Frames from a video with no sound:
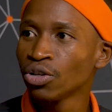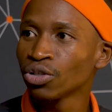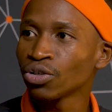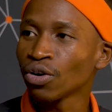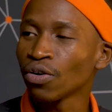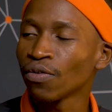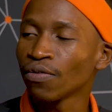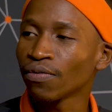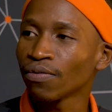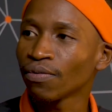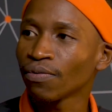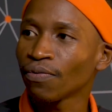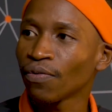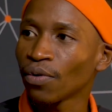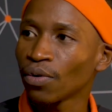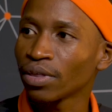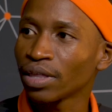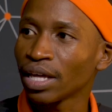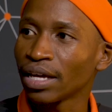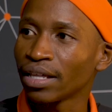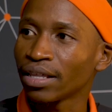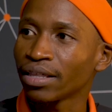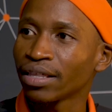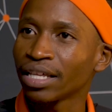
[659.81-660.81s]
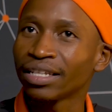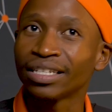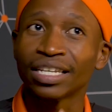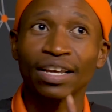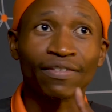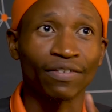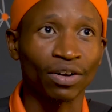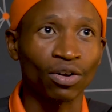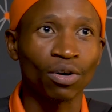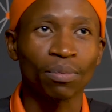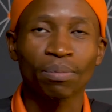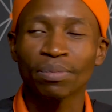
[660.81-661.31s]
So the the
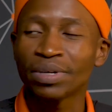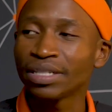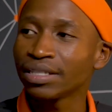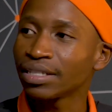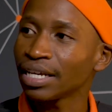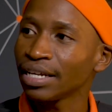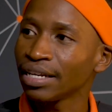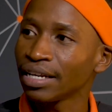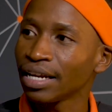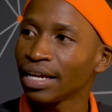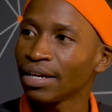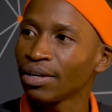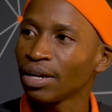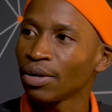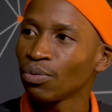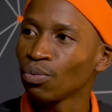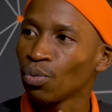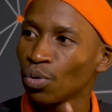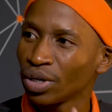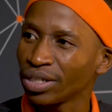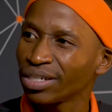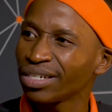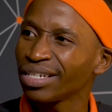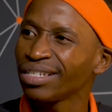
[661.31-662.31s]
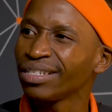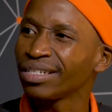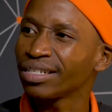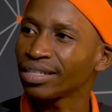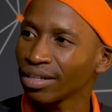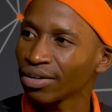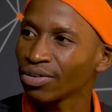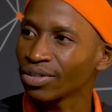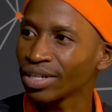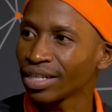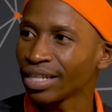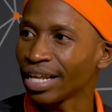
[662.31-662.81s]
development in, in, in which she
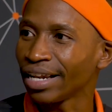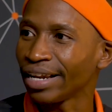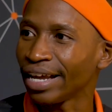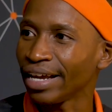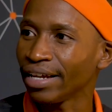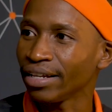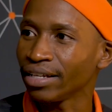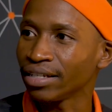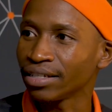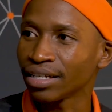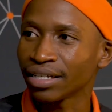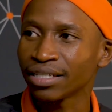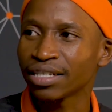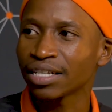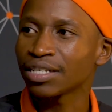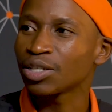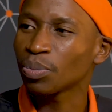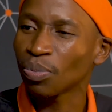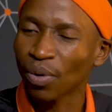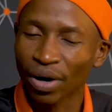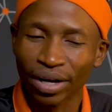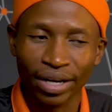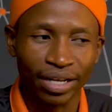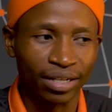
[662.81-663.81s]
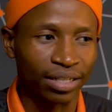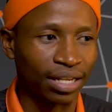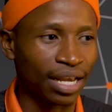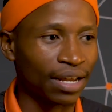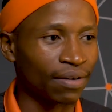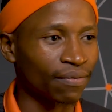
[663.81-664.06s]
instills in the ladies, it's it's brilliant.